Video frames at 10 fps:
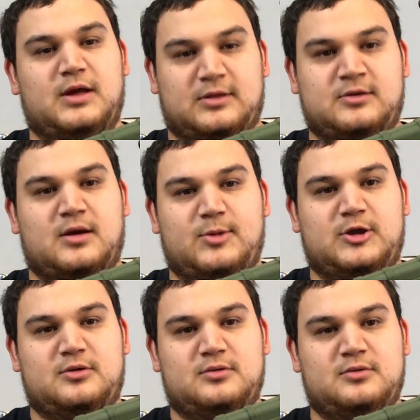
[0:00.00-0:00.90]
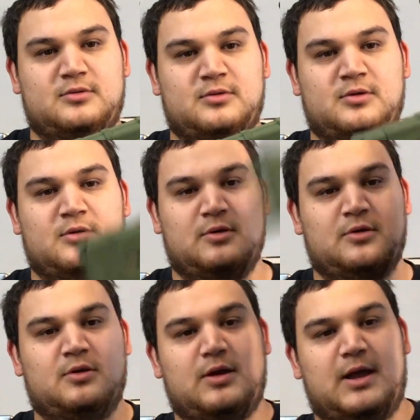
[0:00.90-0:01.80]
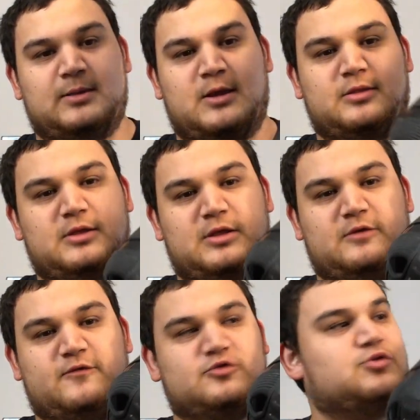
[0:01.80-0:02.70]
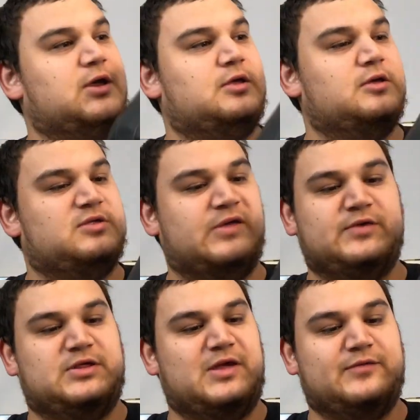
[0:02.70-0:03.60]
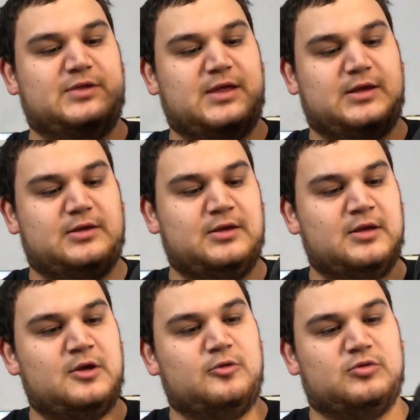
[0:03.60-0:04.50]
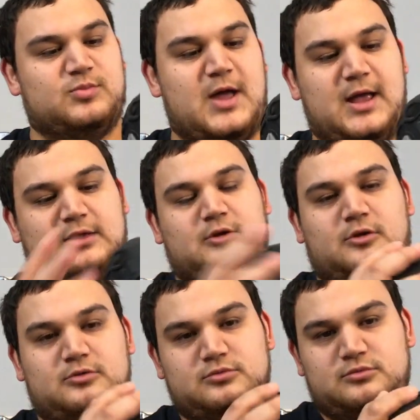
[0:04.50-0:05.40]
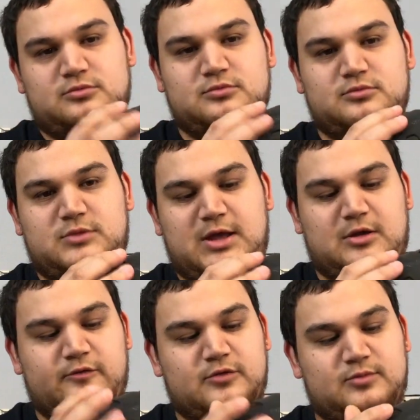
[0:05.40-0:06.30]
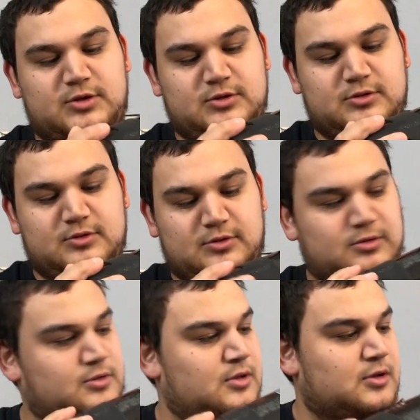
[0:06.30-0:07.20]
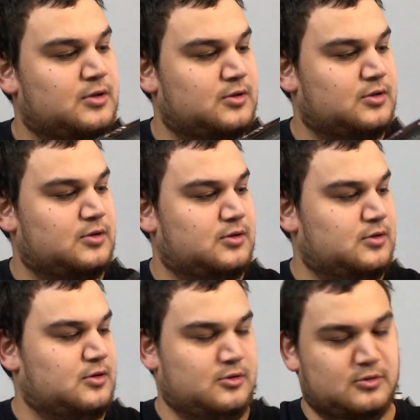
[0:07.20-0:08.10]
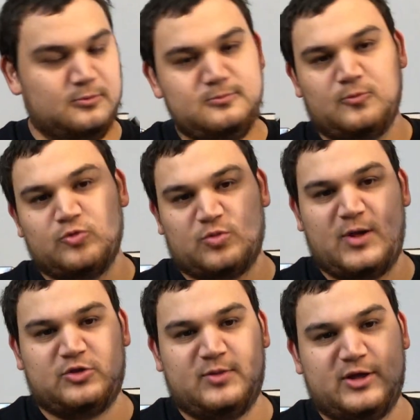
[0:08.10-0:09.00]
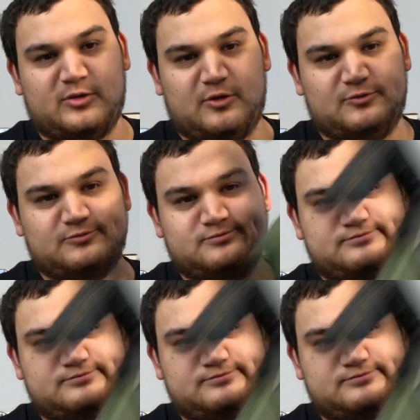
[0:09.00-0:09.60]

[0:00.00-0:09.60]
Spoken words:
It's coming. And then the First Strike 77 tank with my Exalt tank cover, because we're sponsored by Exalt.